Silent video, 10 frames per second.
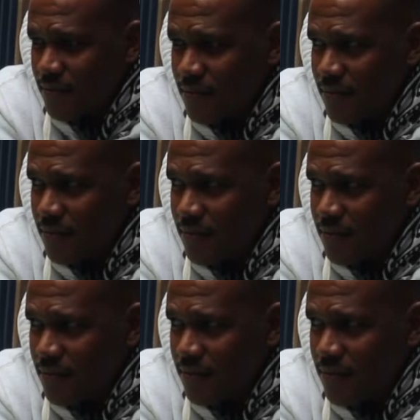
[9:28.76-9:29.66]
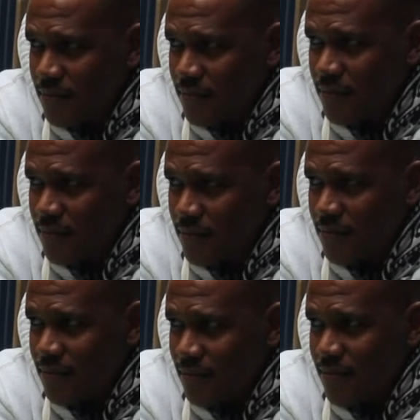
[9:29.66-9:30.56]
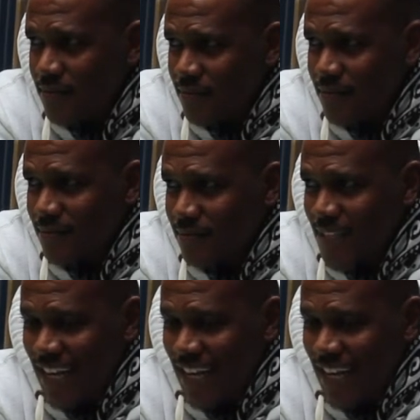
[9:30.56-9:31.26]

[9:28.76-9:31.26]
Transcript: (not speaking)